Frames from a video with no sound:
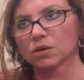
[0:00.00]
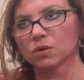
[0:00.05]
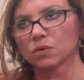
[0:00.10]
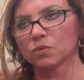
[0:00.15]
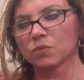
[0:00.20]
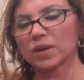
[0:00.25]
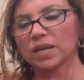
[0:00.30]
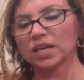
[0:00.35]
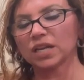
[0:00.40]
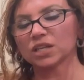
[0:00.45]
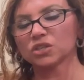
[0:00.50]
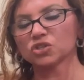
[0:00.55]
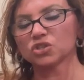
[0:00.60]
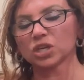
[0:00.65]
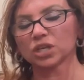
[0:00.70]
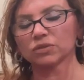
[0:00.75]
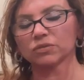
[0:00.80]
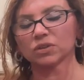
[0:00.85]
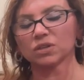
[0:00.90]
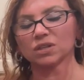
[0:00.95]
wheat in
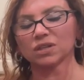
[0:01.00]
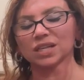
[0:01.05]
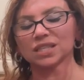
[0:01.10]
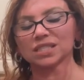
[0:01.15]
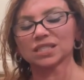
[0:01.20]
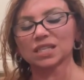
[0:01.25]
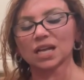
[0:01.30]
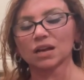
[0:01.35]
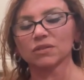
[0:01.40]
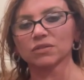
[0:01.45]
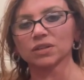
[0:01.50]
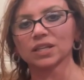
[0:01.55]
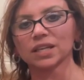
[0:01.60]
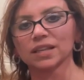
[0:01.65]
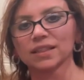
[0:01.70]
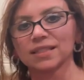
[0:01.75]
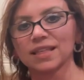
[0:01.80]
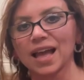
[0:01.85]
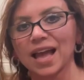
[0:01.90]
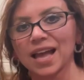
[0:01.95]
general. It's not really
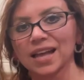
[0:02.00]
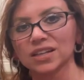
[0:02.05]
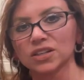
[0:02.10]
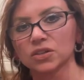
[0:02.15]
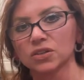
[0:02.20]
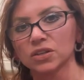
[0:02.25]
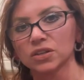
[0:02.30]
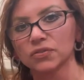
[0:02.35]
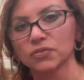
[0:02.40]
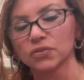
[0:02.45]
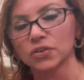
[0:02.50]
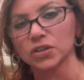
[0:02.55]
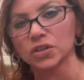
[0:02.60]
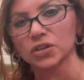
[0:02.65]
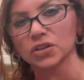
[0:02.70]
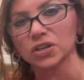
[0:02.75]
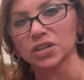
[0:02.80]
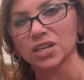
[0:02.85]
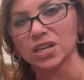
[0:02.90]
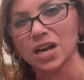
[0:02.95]
that good for
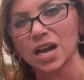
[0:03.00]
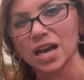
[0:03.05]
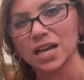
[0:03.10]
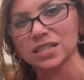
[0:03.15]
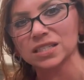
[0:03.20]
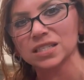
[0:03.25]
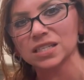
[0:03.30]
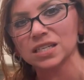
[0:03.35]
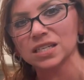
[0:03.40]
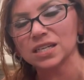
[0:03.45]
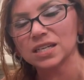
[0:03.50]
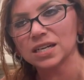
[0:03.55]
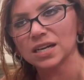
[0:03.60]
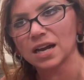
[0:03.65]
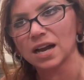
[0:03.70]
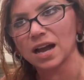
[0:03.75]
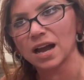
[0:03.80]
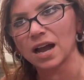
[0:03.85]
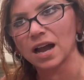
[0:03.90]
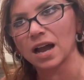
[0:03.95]
your gut.
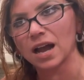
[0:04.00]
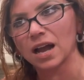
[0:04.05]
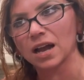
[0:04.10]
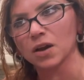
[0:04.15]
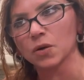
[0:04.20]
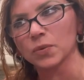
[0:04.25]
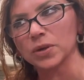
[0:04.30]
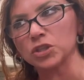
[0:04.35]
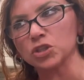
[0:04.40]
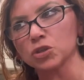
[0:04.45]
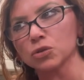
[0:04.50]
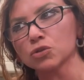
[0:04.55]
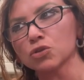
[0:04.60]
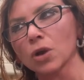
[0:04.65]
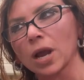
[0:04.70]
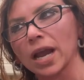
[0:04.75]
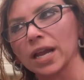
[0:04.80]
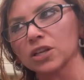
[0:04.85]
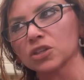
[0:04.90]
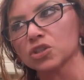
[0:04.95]
We do
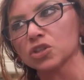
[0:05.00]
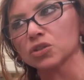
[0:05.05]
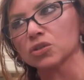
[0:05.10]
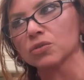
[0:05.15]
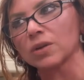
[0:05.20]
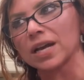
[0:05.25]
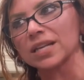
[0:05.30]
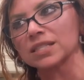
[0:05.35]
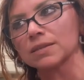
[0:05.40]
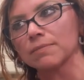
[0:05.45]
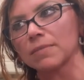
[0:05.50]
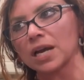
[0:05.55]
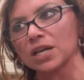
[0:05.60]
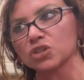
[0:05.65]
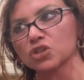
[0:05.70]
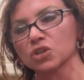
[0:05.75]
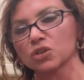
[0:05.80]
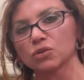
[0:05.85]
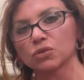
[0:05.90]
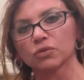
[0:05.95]
try to do as
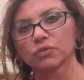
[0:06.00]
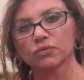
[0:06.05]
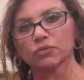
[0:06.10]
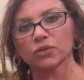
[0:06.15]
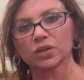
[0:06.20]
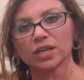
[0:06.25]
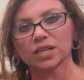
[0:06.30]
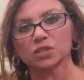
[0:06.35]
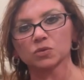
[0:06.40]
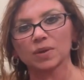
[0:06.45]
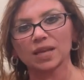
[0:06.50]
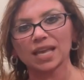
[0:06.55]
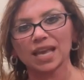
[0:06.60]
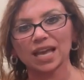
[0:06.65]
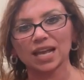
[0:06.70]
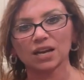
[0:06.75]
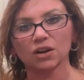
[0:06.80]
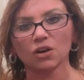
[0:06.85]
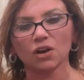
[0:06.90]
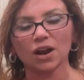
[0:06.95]
much gluten-free as we
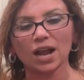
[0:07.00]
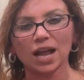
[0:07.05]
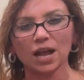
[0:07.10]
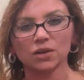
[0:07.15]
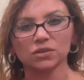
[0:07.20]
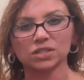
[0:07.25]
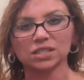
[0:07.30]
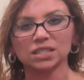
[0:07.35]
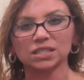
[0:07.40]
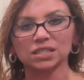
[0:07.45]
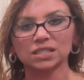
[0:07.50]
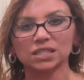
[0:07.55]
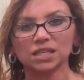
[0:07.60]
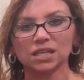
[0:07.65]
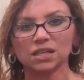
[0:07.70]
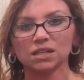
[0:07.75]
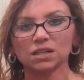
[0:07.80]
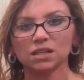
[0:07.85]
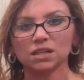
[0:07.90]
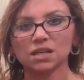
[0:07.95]
can in our house
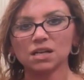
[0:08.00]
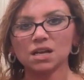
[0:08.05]
still,